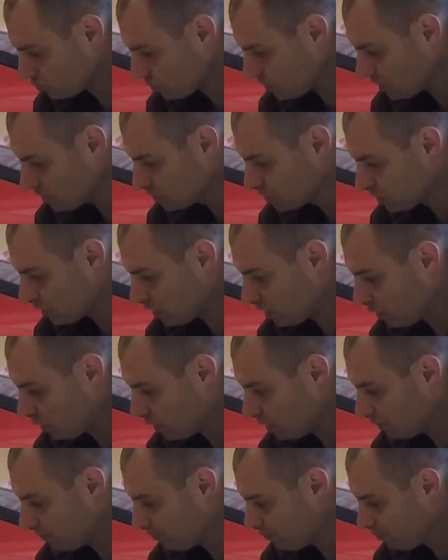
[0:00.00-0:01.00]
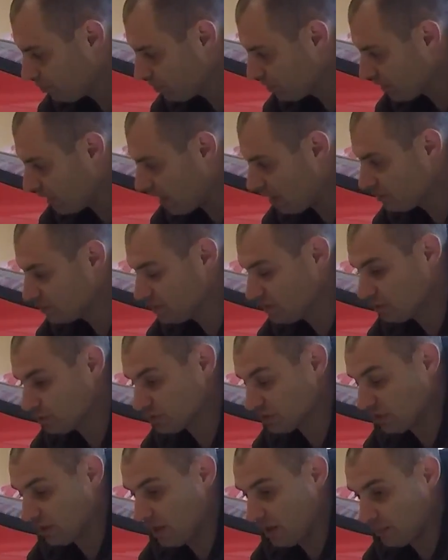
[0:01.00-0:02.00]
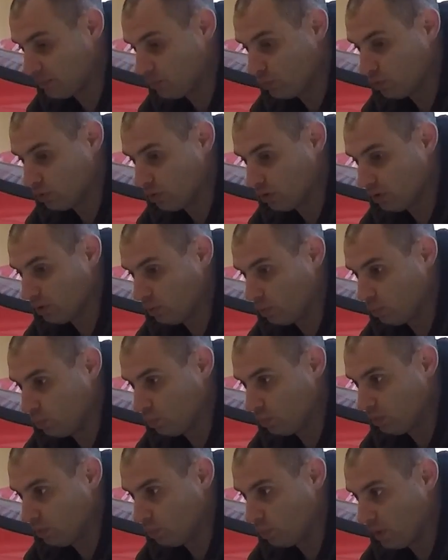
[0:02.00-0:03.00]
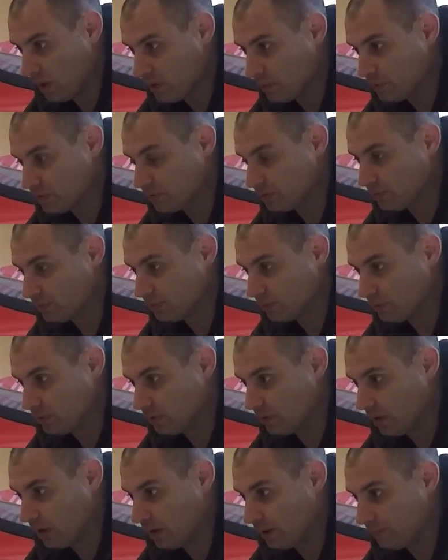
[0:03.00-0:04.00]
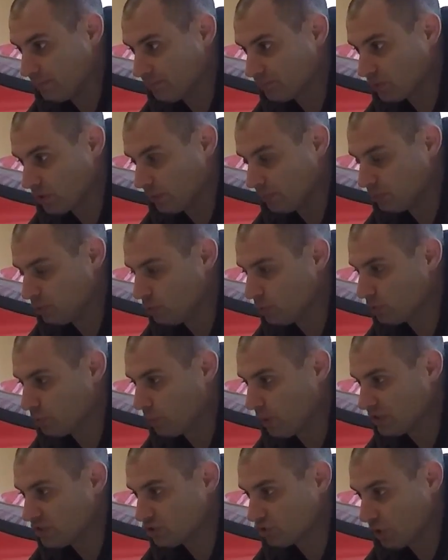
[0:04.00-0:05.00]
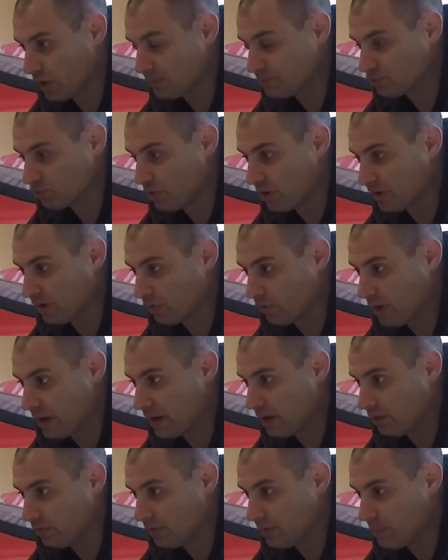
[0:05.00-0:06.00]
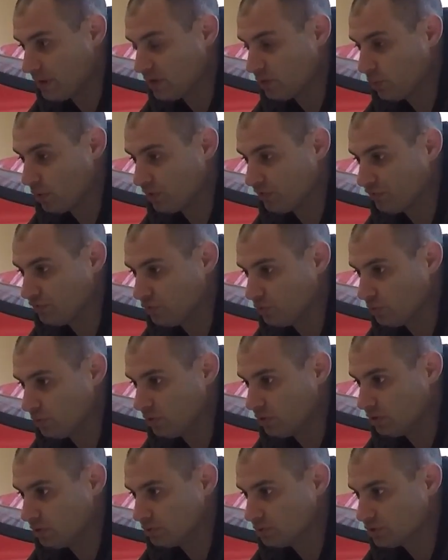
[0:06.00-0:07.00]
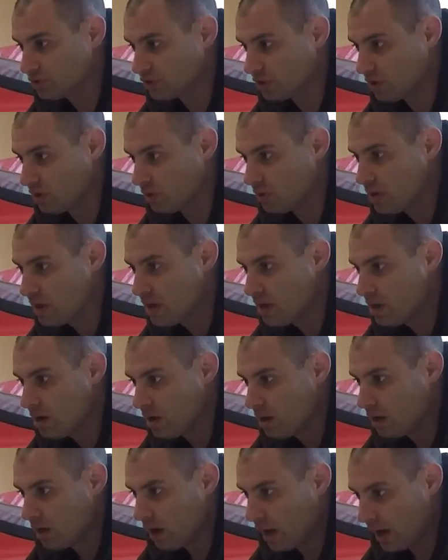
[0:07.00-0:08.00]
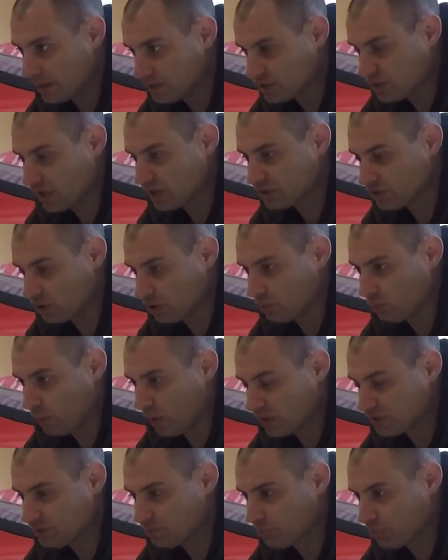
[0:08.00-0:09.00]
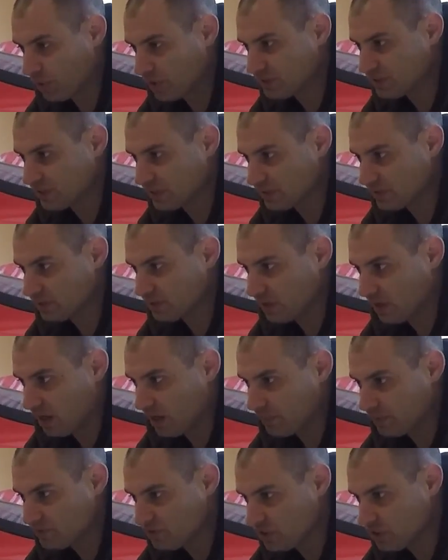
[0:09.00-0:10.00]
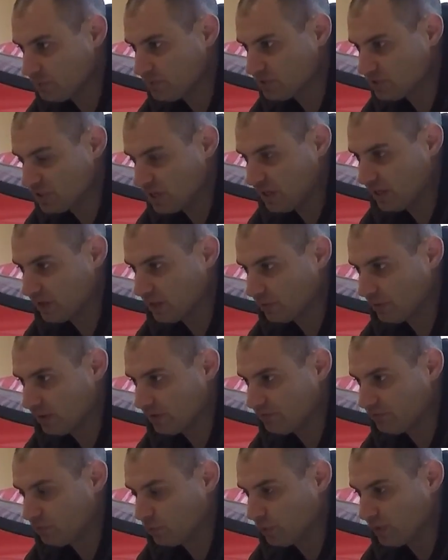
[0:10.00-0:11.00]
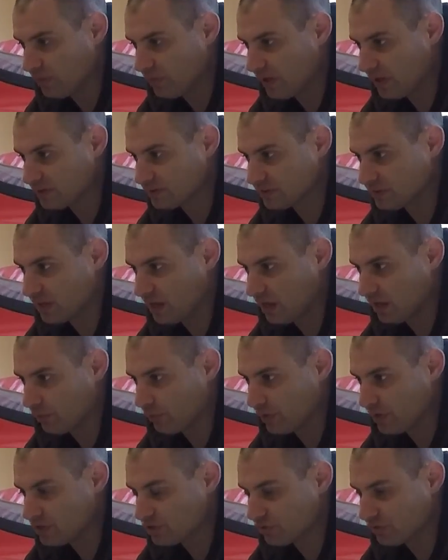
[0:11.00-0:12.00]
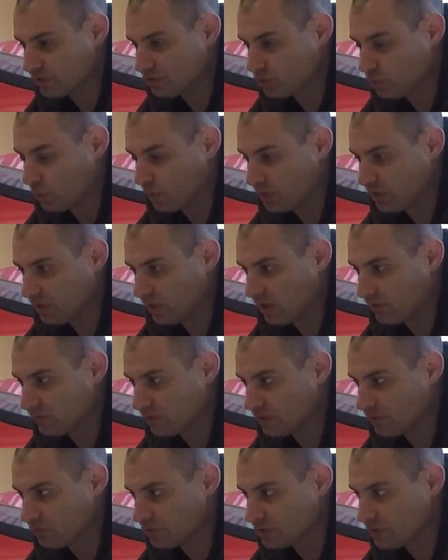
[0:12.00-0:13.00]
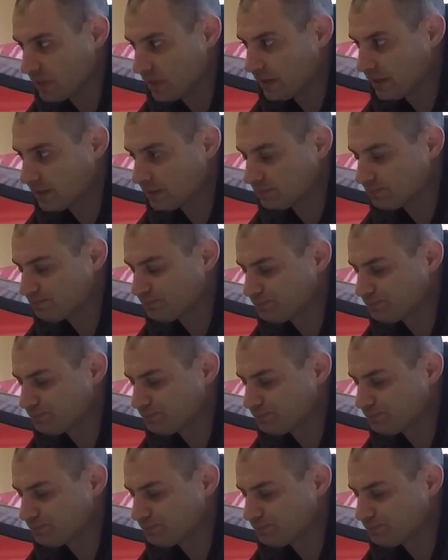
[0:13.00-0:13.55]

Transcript: So obviously there was a lot more white with, blue with white stripes running around. They made quite a few of those. So I just kind of started watching pricing at the time. They seemed to be selling in around the $40,000 range, or in 2011, give or take.